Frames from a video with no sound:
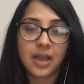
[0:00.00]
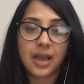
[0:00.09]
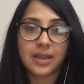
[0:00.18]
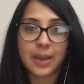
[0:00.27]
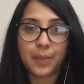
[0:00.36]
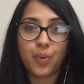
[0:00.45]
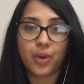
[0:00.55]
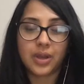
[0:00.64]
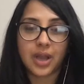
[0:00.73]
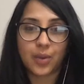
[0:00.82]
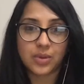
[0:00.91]
At that
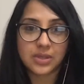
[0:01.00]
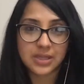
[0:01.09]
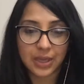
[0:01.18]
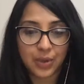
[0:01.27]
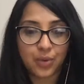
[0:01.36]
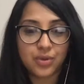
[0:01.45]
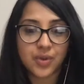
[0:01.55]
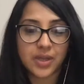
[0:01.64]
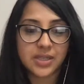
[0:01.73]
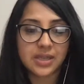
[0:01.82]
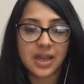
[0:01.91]
point, I was single, so I
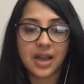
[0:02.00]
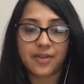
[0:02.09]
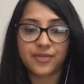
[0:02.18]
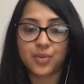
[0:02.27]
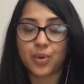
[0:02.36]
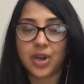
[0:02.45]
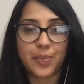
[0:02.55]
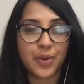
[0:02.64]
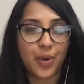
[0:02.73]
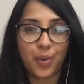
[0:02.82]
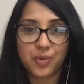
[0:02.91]
didn't have to worry
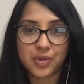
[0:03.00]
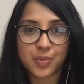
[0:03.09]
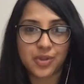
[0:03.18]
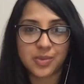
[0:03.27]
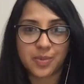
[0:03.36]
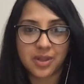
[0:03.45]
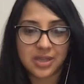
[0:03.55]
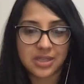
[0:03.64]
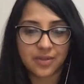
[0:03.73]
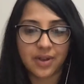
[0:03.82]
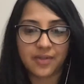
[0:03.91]
about all the responsibilities
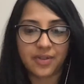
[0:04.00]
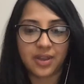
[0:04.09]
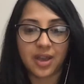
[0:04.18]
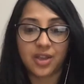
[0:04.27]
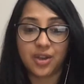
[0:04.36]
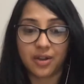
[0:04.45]
of having a young